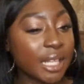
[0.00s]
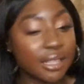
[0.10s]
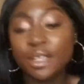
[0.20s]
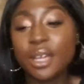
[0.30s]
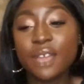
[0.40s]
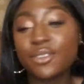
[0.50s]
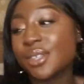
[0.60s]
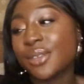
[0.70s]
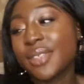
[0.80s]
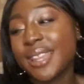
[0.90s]
you know, just
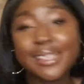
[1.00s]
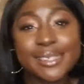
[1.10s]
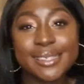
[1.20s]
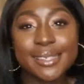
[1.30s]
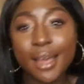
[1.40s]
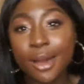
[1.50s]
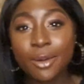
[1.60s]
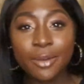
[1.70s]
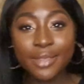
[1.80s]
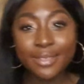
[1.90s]
do the list, like,
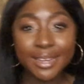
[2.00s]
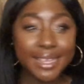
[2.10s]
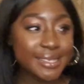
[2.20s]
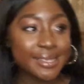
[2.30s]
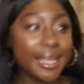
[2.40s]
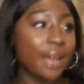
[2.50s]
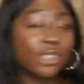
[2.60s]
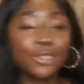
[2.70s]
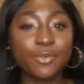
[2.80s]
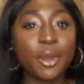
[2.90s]
oh, I've done the list, now
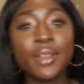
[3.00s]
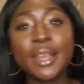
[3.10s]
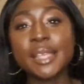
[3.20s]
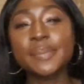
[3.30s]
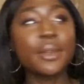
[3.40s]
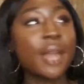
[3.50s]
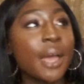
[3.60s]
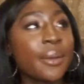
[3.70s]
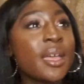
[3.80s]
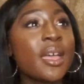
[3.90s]
just follow the list. But no,